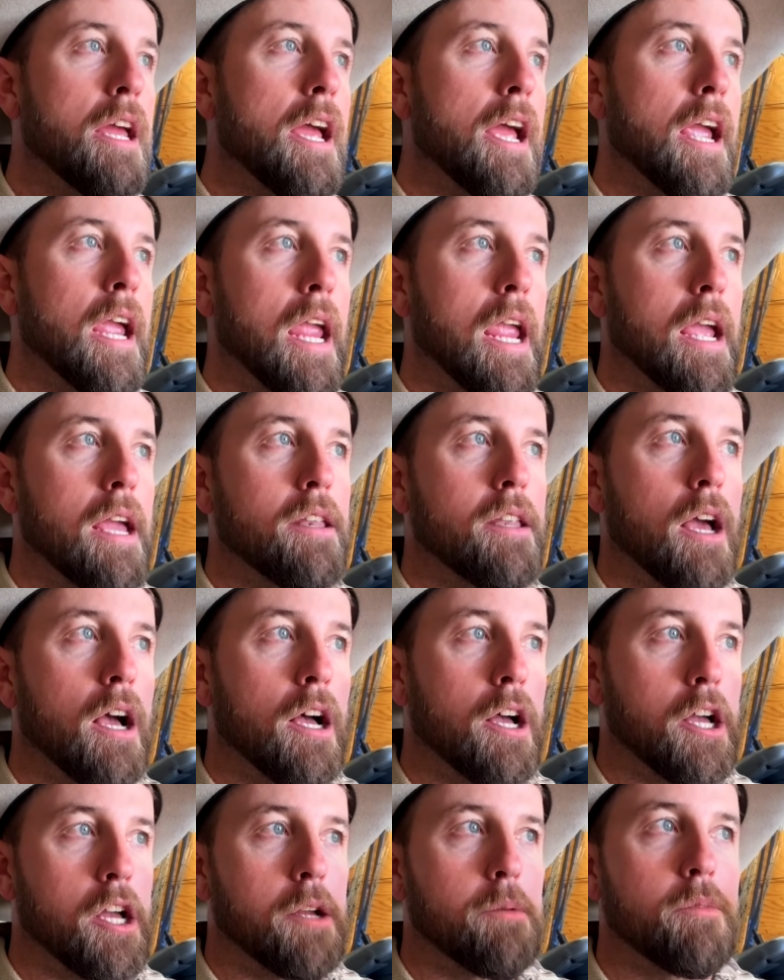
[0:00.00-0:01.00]
And,
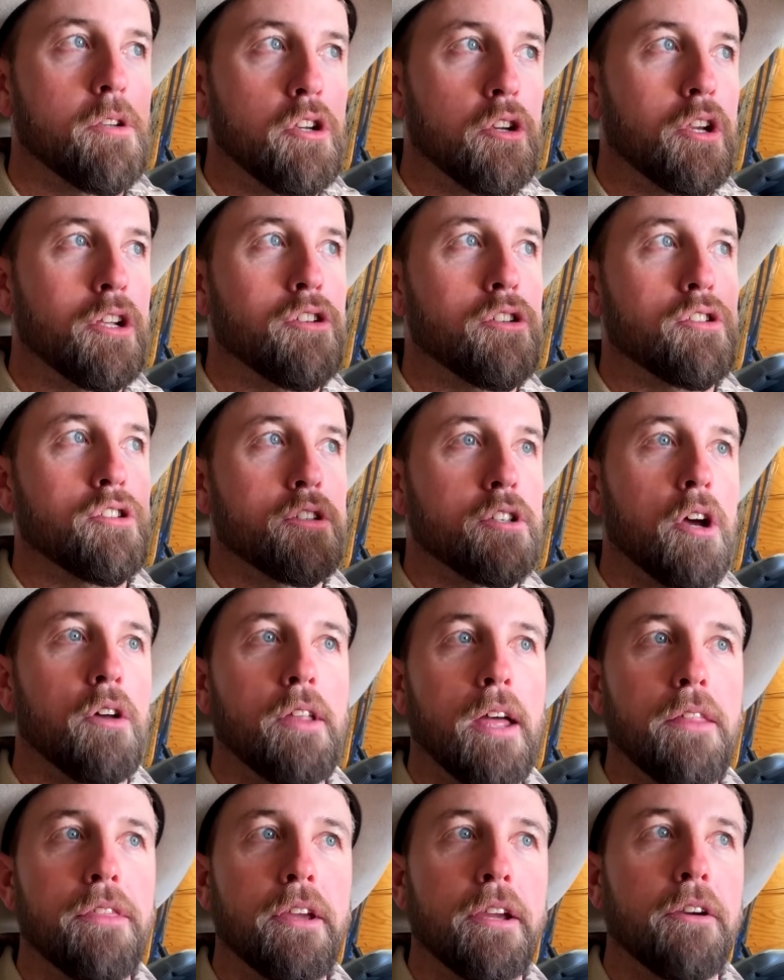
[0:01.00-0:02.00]
you can just throw
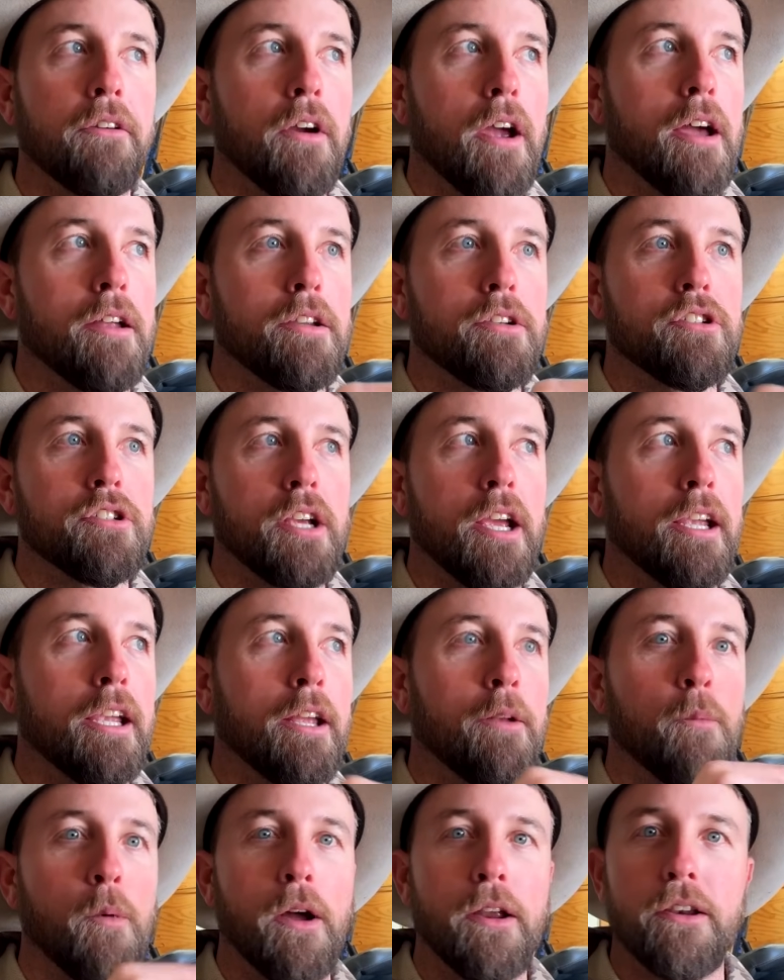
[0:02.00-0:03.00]
that thing around and shake it
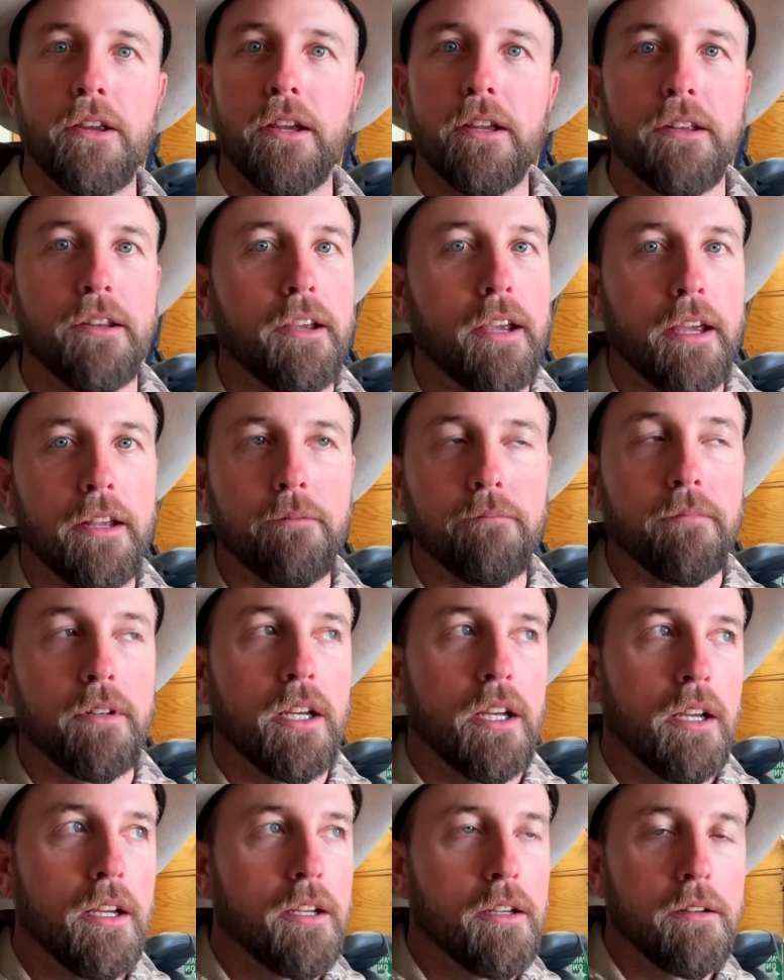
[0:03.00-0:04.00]
and wind it in and
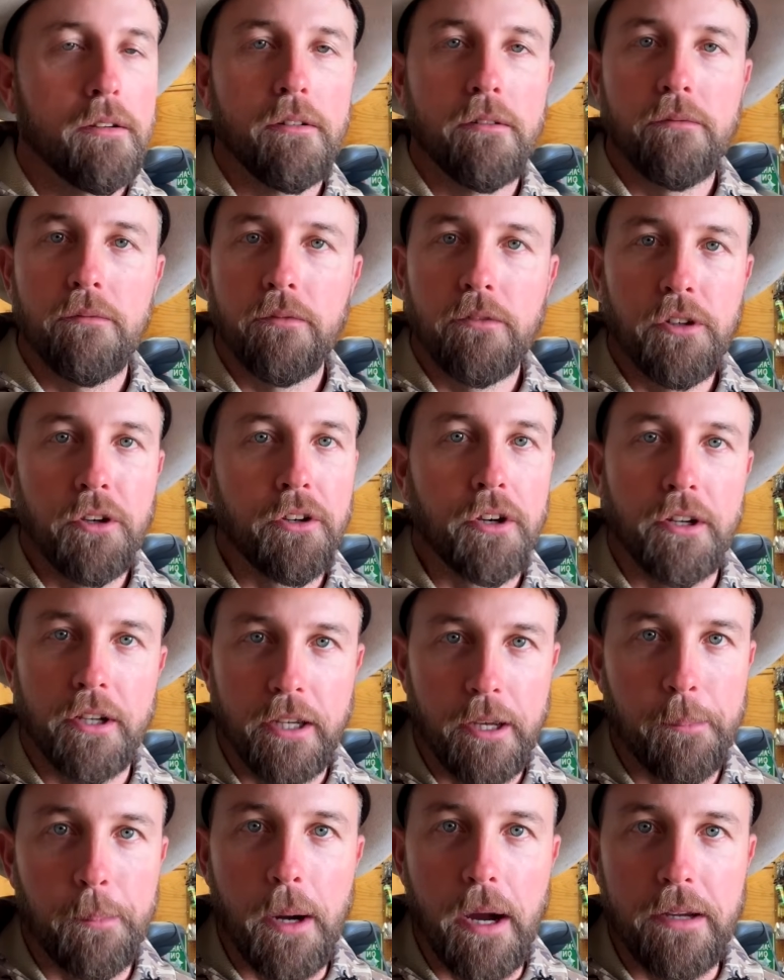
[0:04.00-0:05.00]
you're going to
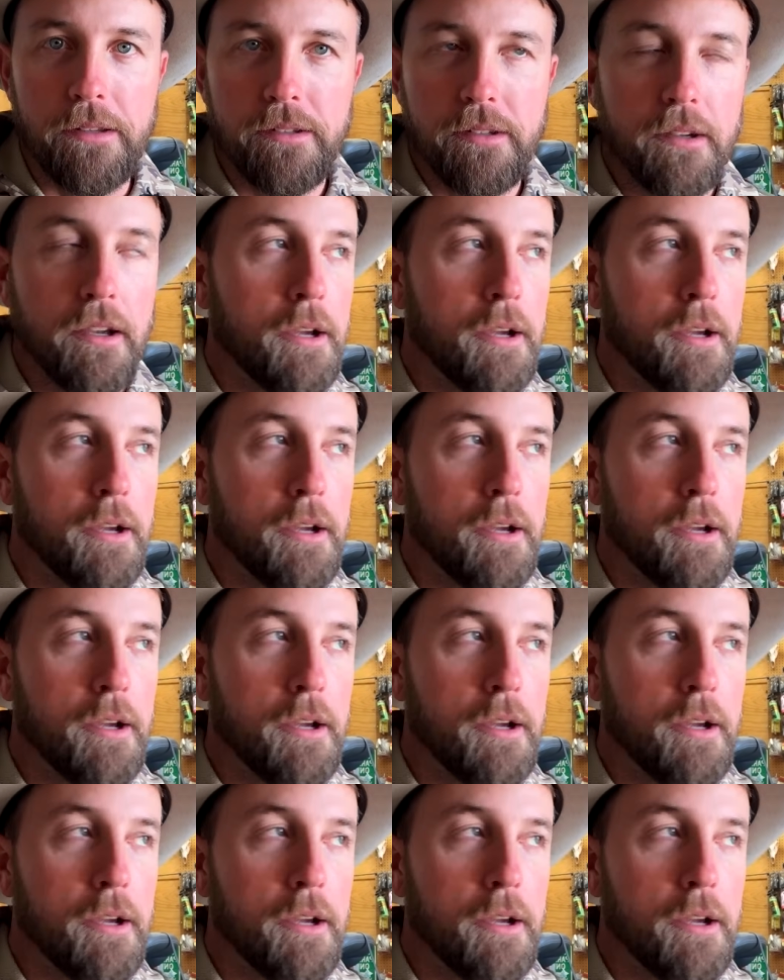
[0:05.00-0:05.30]
get bites.